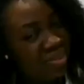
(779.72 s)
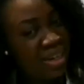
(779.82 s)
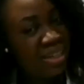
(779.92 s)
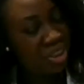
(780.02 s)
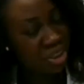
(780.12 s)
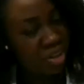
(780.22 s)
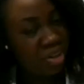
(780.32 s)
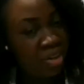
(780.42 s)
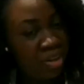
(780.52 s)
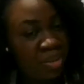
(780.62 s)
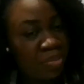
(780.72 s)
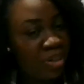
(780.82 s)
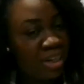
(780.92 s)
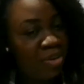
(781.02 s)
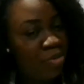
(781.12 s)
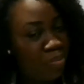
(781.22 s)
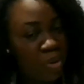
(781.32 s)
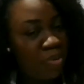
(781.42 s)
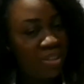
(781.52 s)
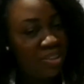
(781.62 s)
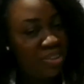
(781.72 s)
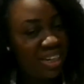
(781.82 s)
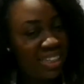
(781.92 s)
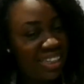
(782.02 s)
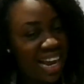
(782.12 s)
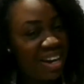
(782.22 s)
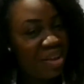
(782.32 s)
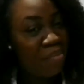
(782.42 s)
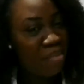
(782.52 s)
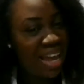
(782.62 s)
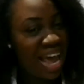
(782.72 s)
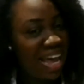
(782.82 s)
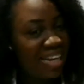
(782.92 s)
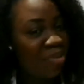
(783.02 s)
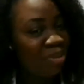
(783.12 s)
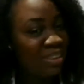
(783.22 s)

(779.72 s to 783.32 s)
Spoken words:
really shocked, but then with paper trading, I didn't make. There was